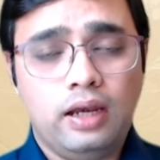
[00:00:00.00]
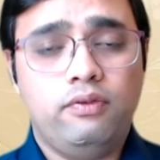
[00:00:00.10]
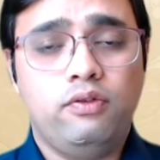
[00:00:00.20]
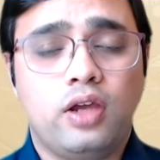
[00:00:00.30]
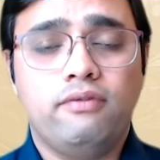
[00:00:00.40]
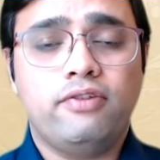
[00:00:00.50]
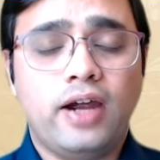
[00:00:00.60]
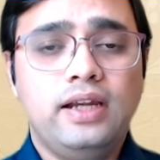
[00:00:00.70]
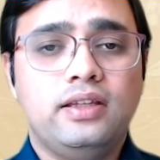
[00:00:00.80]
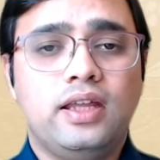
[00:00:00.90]
and if you can
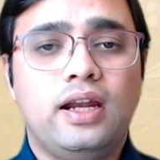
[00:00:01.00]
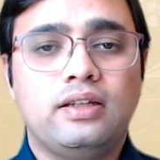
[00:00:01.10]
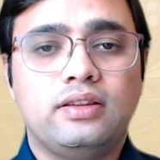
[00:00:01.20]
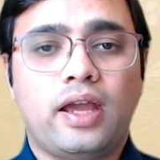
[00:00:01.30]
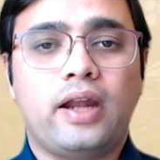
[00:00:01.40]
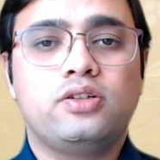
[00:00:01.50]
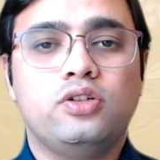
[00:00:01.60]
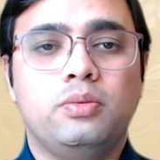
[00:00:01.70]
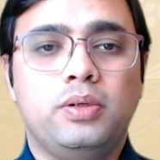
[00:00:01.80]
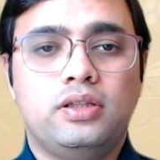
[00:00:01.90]
find that that
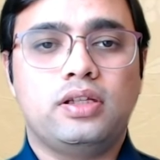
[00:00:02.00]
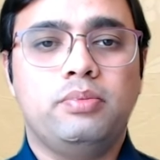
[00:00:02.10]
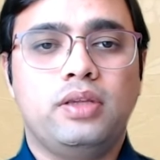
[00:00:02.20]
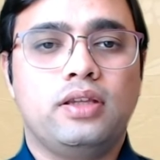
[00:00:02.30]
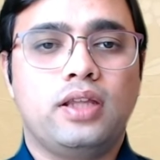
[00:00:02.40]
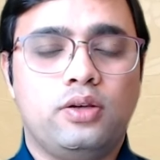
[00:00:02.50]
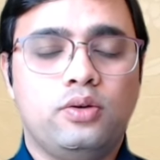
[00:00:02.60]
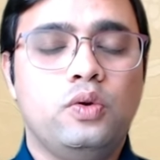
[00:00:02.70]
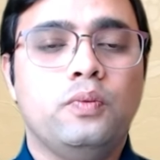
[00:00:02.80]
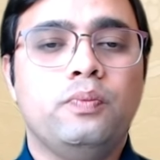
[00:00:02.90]
should be something that
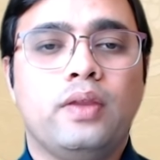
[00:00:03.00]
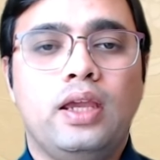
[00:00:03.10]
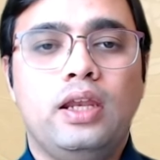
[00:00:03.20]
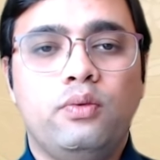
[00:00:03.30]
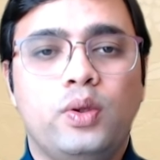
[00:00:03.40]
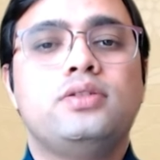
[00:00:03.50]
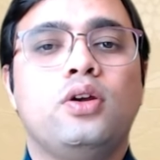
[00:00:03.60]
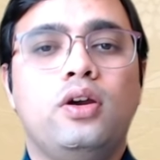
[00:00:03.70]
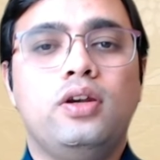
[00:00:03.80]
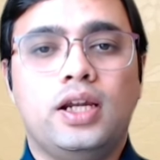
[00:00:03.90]
you invest
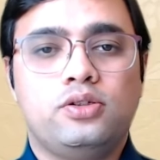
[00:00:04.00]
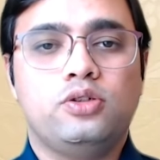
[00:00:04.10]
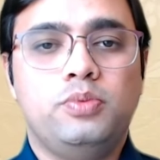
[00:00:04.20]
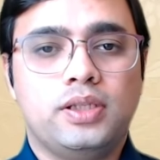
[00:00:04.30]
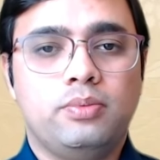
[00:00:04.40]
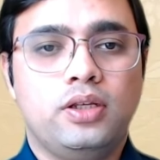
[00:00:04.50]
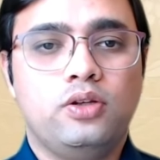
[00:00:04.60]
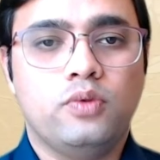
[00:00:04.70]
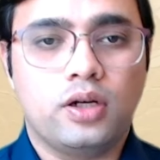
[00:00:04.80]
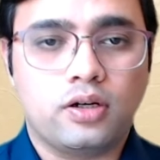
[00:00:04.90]
on that should be something
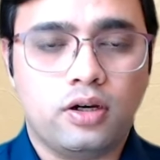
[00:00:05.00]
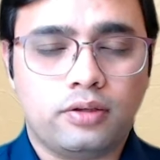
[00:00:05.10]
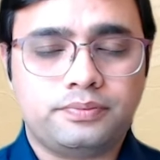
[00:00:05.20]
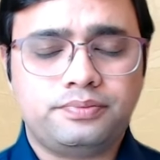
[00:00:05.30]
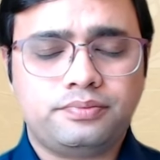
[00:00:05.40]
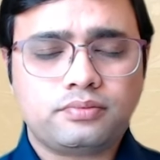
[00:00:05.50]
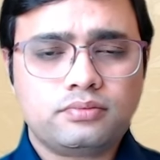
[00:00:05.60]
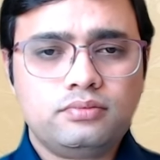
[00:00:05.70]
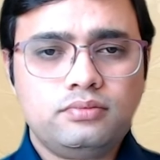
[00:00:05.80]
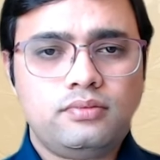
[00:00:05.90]
you work on
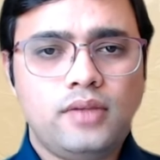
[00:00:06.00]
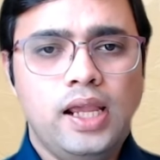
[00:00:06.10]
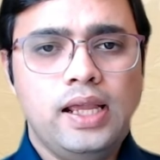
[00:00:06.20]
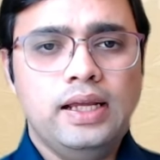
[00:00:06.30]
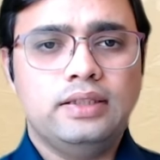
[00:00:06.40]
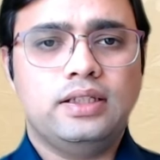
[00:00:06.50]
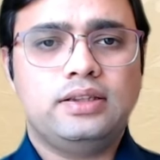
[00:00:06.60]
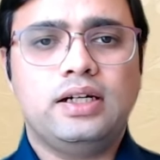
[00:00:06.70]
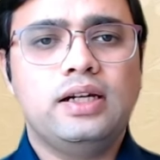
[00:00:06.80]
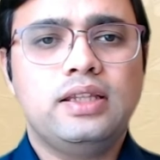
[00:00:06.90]
the
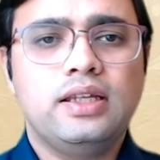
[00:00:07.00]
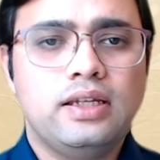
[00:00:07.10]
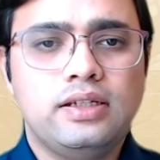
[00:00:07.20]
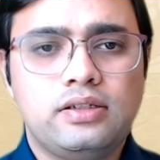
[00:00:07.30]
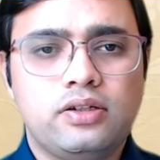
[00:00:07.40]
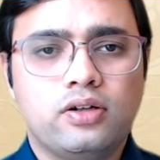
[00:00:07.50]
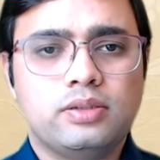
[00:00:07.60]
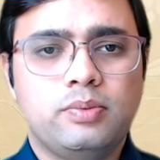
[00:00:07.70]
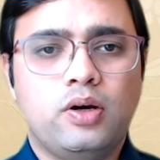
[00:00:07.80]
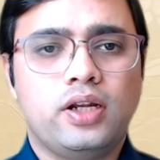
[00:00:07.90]
third thing he talks
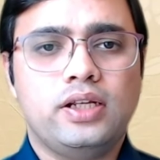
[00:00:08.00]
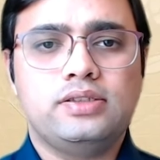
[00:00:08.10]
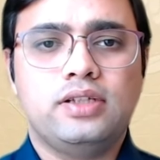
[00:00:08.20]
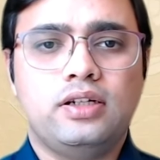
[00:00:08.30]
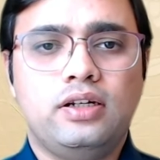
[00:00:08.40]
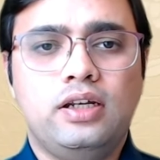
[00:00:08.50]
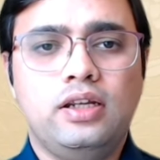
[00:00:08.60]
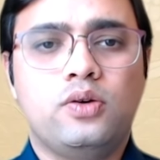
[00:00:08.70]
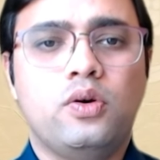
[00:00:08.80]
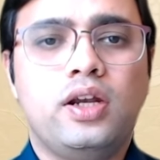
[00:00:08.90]
about is the
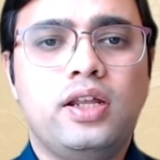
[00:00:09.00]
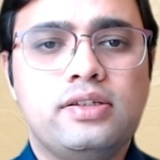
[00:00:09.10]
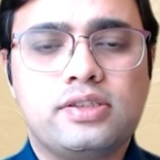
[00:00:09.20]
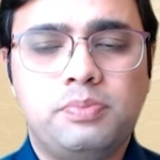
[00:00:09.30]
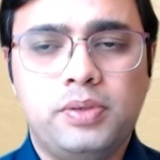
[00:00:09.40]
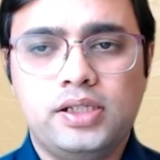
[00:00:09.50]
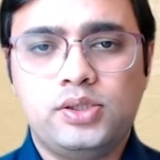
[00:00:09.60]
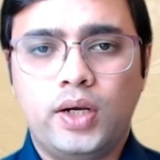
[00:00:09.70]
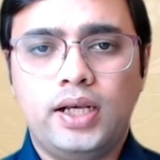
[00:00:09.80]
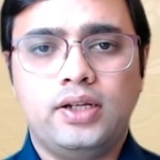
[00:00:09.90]
decoding
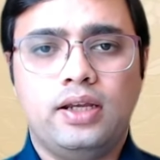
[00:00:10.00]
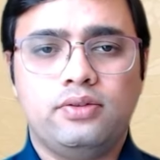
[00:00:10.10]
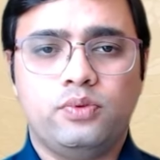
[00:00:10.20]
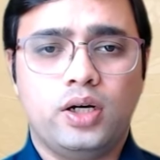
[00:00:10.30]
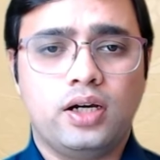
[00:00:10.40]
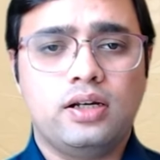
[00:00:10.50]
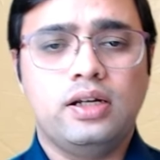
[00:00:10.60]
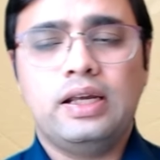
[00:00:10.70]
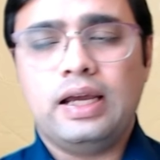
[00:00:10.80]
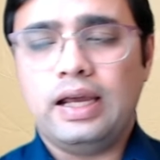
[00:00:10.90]
spirituality as work
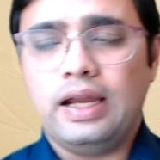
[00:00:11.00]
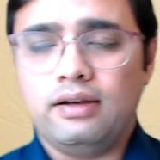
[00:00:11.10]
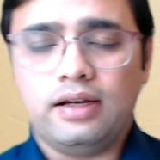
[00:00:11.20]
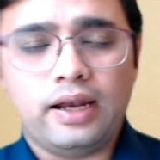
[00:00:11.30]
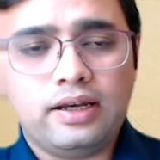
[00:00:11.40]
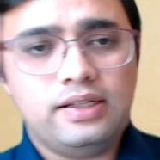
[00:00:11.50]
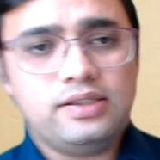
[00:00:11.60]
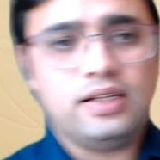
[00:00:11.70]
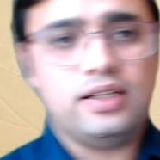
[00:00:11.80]
and and he says